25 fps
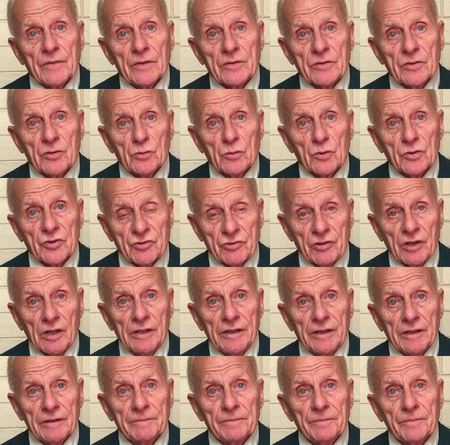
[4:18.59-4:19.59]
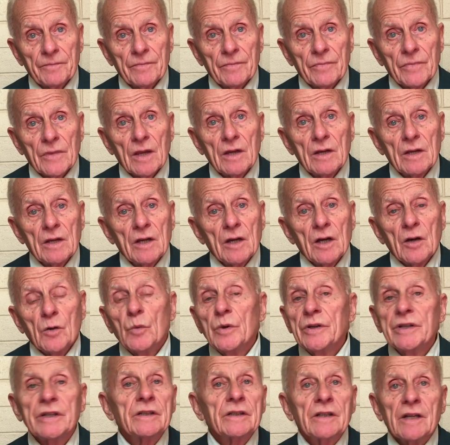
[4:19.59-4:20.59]
to Australia.
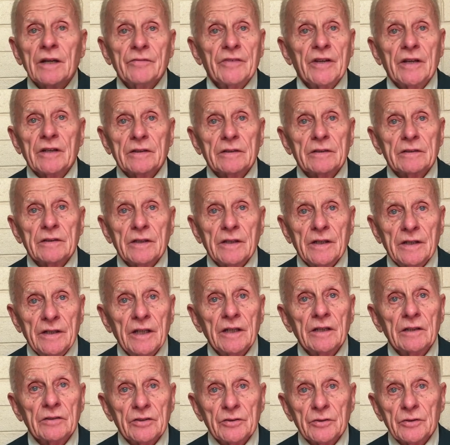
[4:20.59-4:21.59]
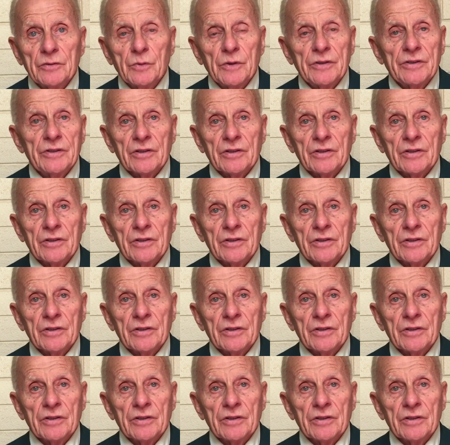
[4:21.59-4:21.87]
We didn't have that in England.